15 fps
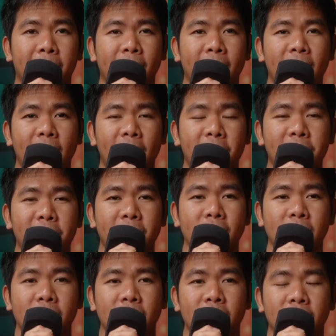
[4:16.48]
you know,
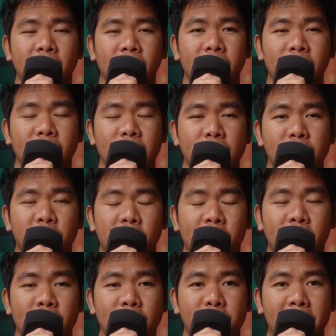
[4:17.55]
just for the
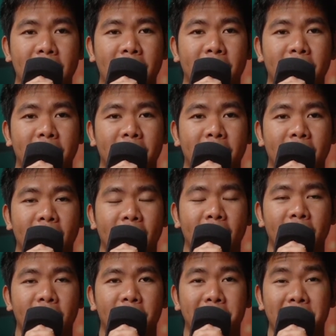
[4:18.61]
speaker. I
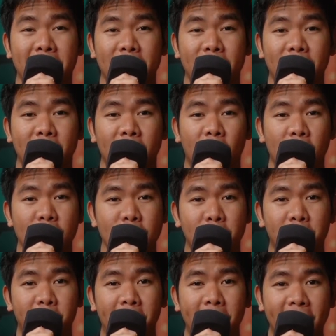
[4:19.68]
often also
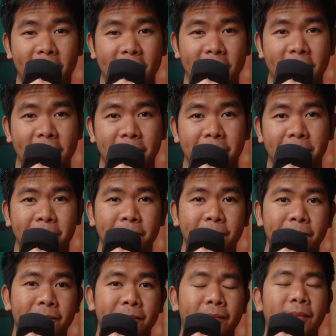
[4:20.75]
bring a
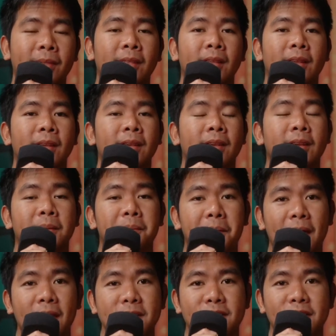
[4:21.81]
mic
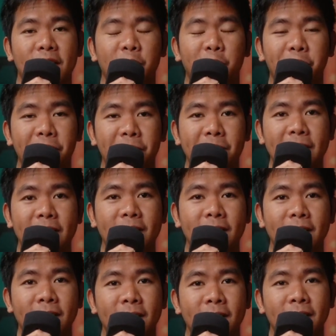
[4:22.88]
stand with me.
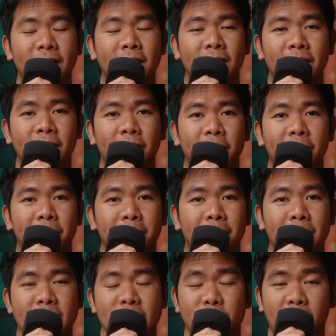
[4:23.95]

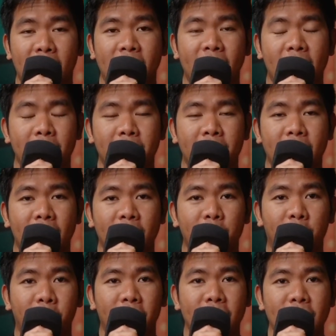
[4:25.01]
Makes my life a lot more
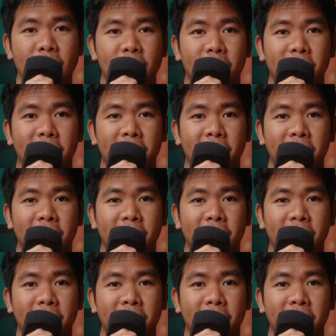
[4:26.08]
easier.